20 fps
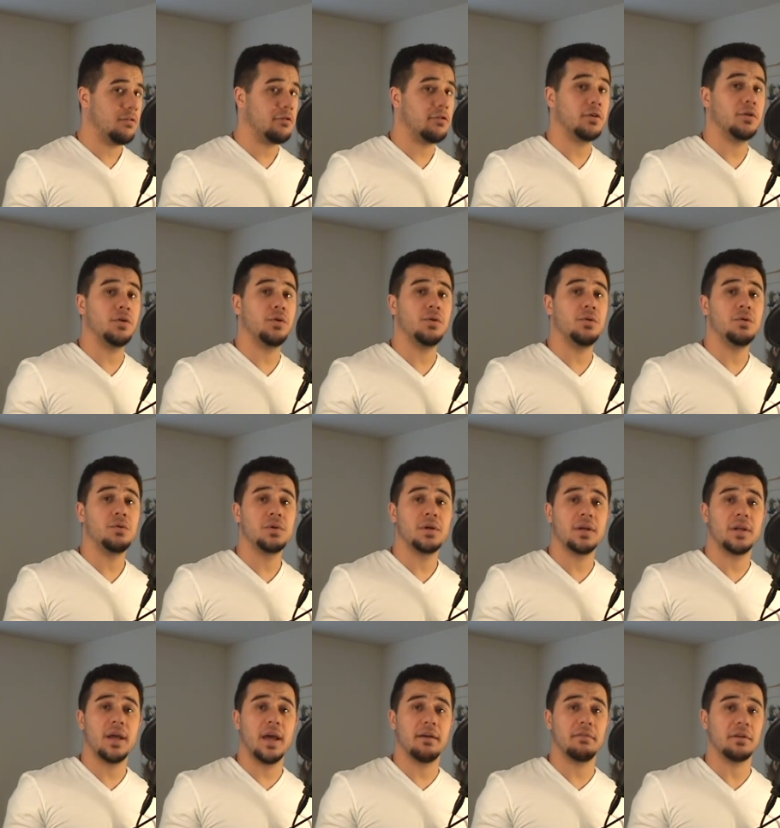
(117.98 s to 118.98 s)
For who
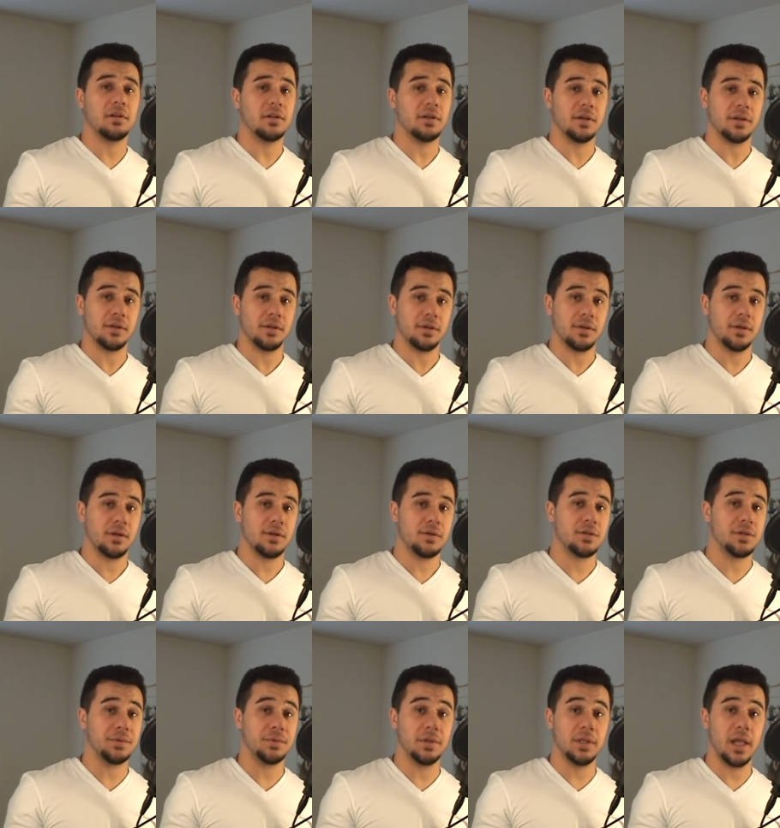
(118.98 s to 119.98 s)
could ever learn
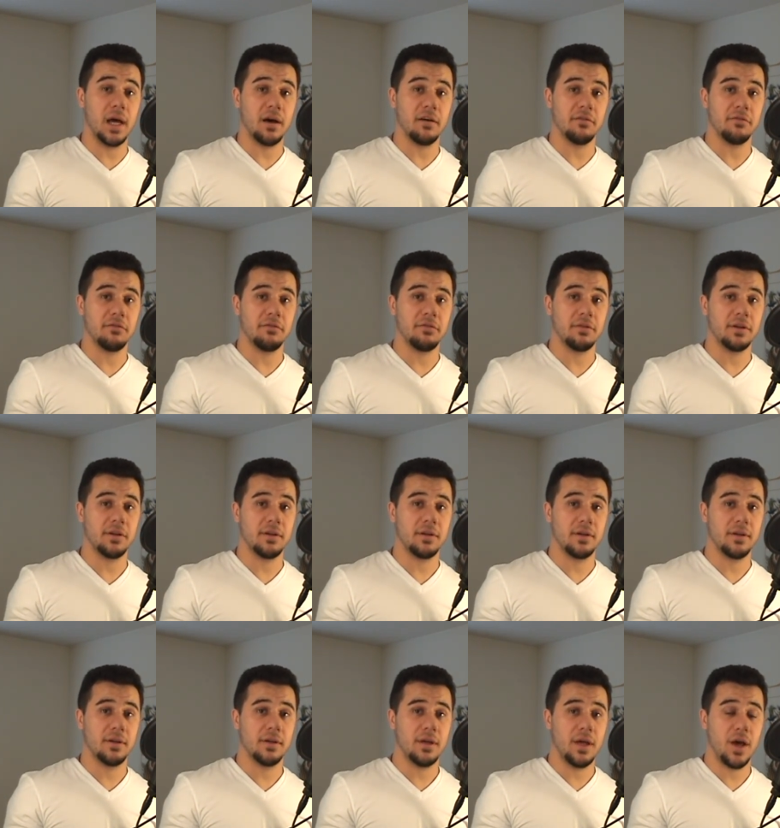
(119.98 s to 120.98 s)
to love
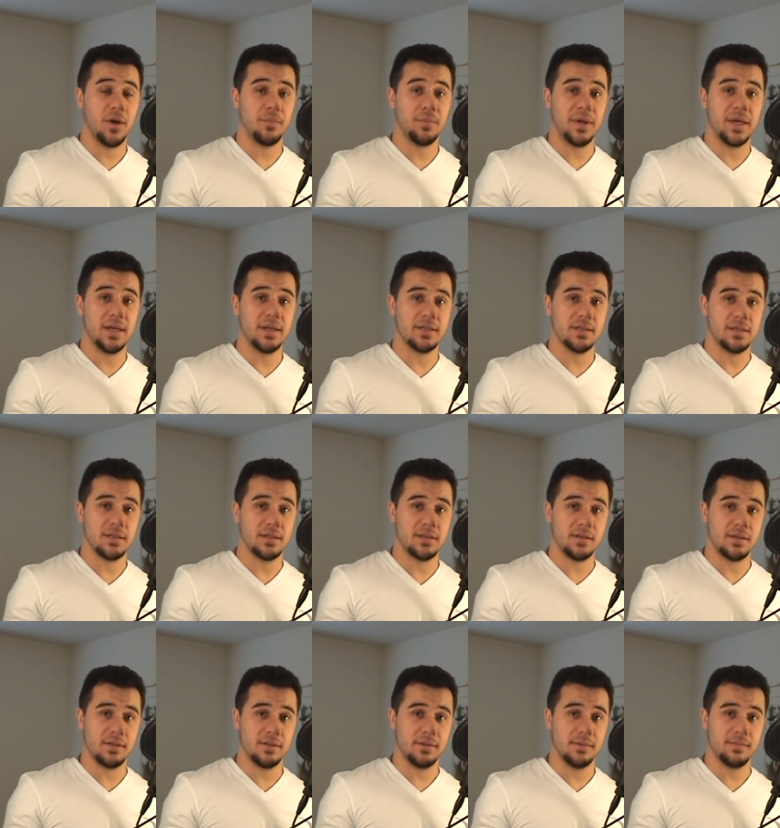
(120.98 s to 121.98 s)
a
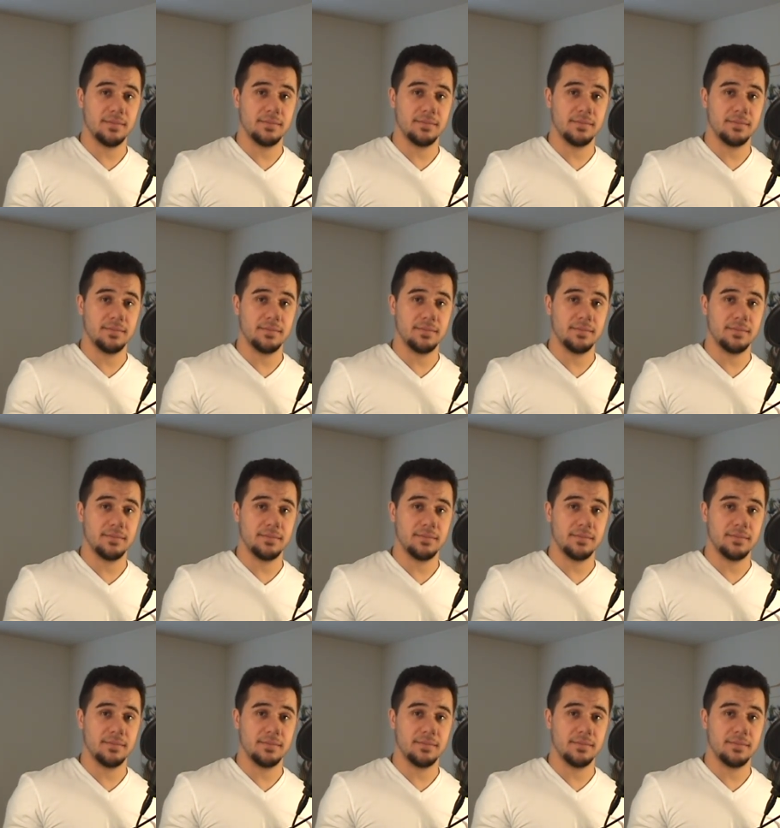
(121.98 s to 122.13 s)
beast?